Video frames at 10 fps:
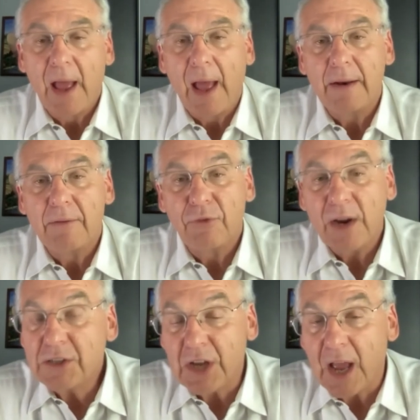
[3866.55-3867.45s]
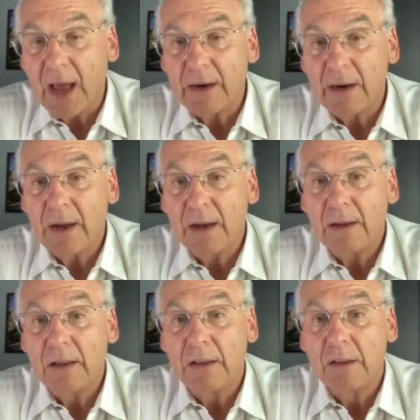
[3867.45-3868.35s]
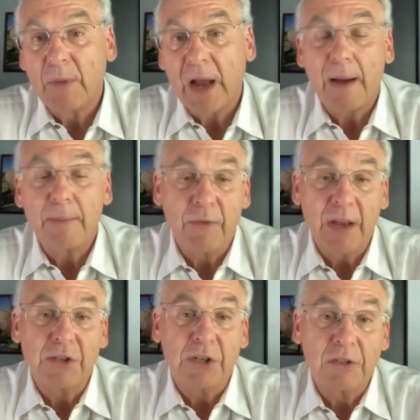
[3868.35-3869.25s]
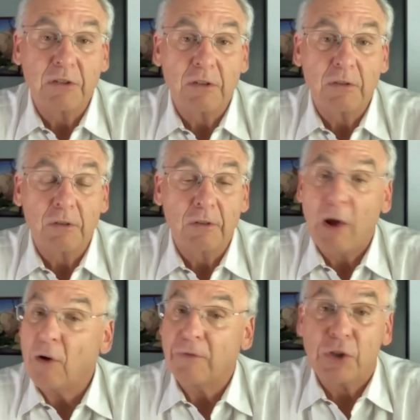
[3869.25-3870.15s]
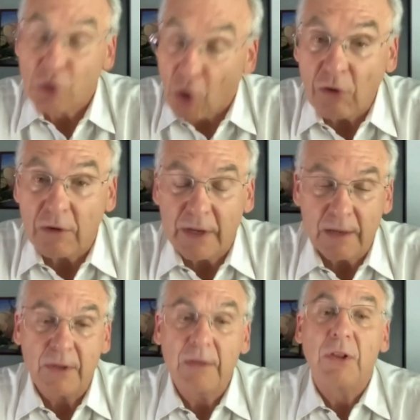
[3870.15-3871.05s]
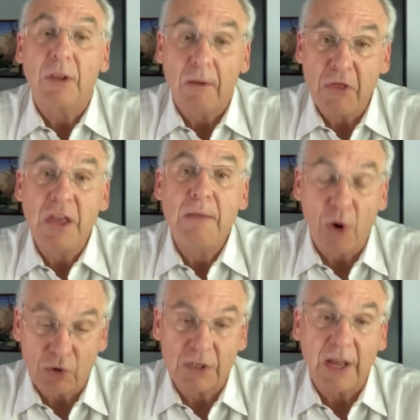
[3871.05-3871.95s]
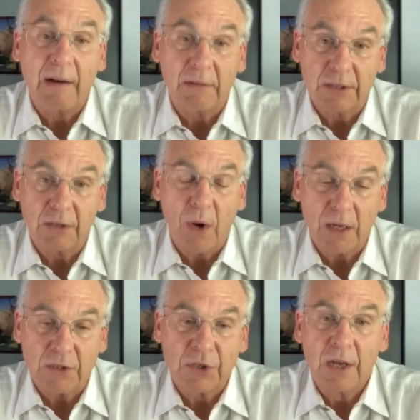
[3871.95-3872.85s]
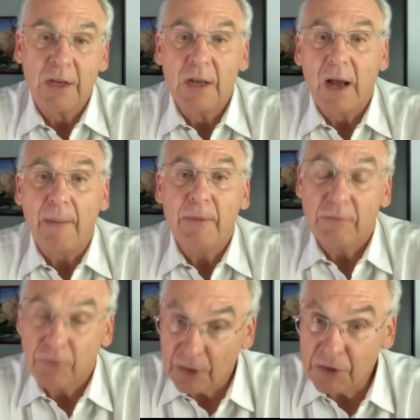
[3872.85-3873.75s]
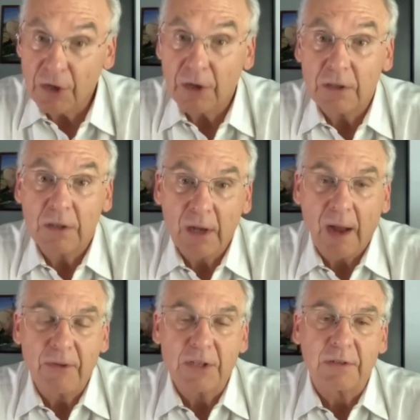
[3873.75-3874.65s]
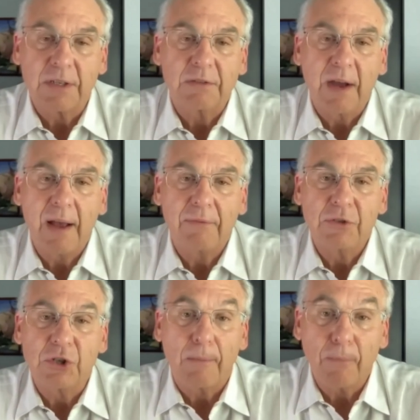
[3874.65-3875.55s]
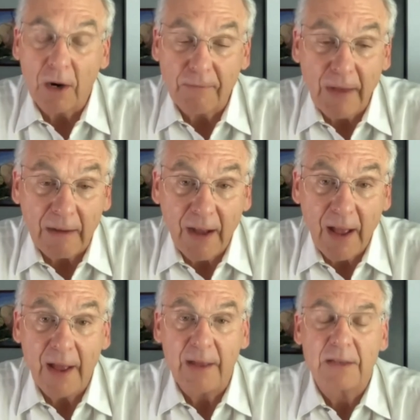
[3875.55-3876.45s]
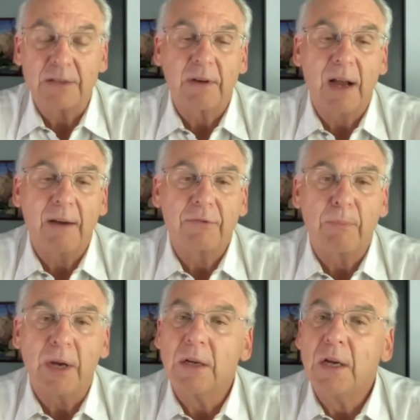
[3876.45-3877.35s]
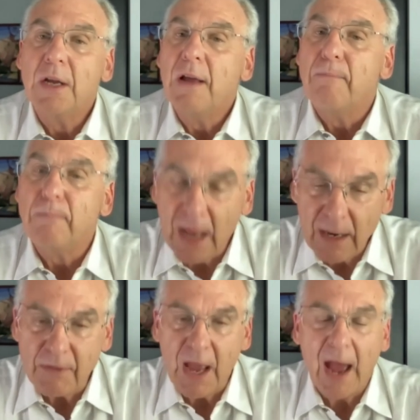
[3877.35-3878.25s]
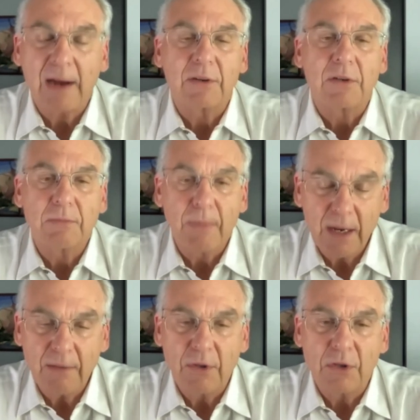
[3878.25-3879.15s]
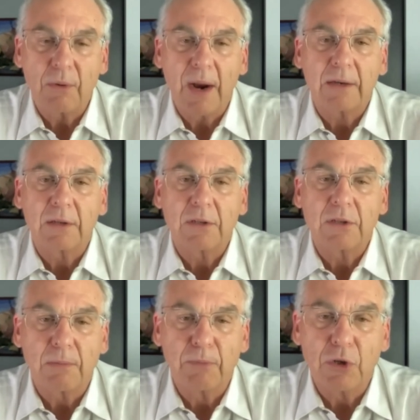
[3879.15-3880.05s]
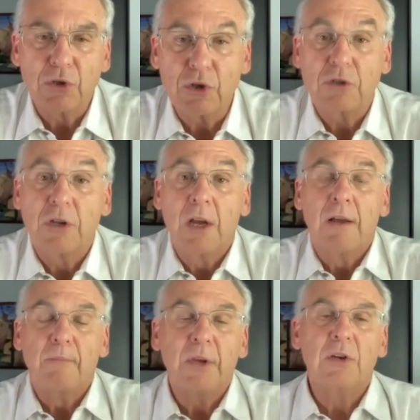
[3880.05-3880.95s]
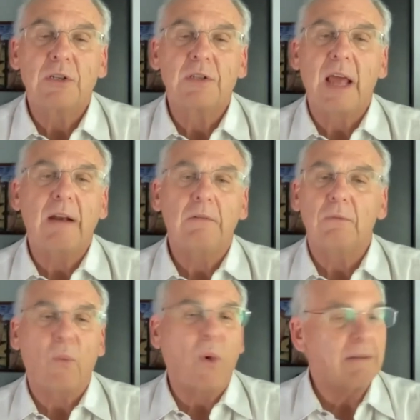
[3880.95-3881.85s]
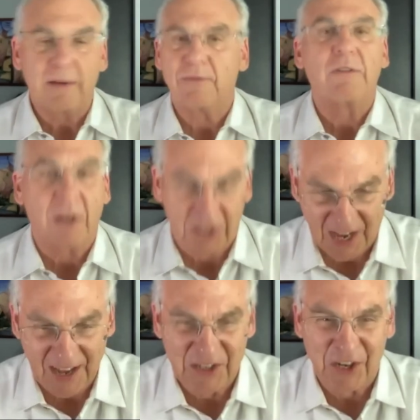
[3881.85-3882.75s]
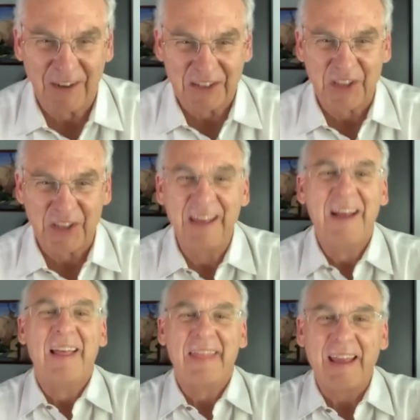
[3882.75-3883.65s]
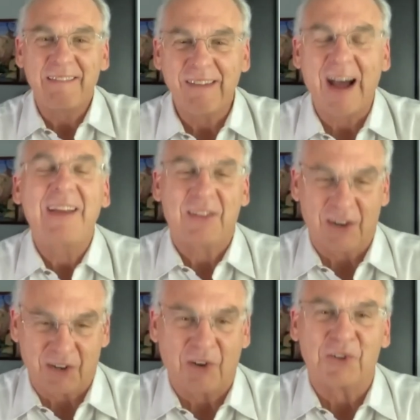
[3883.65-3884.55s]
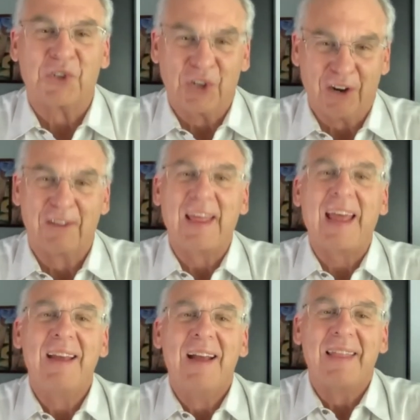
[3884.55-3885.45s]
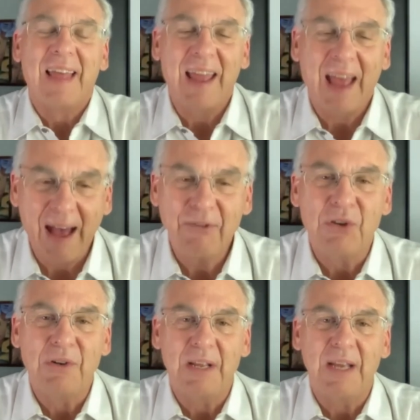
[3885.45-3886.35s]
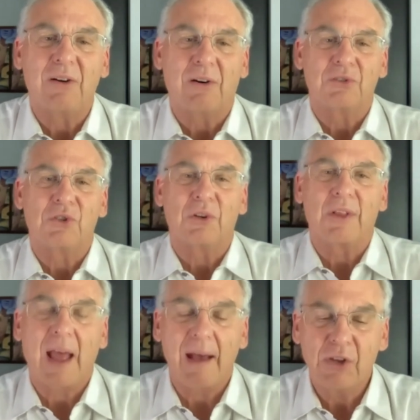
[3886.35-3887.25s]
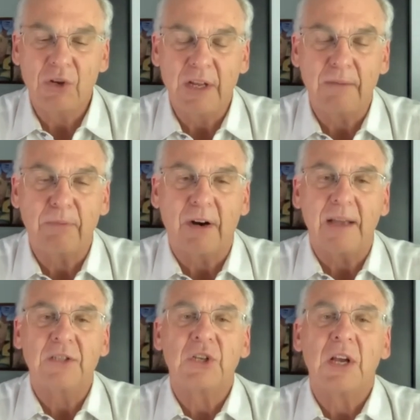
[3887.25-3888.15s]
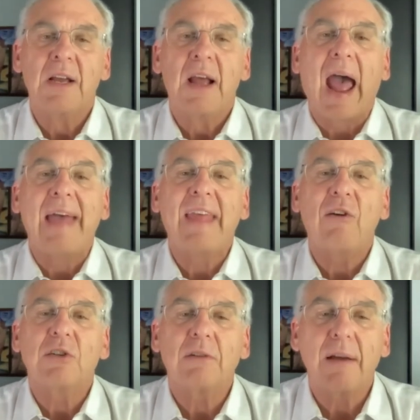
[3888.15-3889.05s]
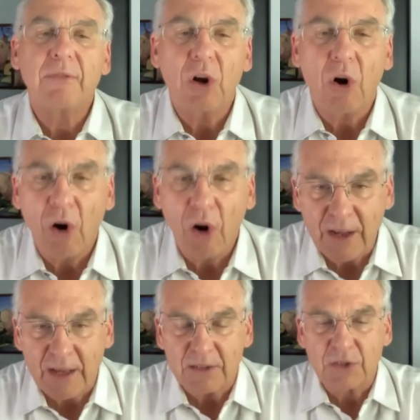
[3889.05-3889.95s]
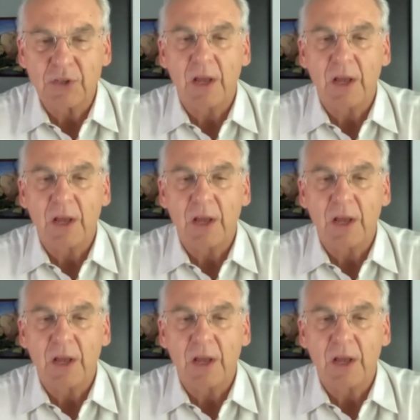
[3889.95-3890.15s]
And in French Canada, my observation is they often don't leave, even the most talented ones. I mean, Villeneuve obviously has left, Jean-Marc Ballet has left, but many of the actors, many of the directors, the producers, because they don't want to live in Los Angeles. They like their culture. They have a unique culture. They have a unique place. And they also have an audience.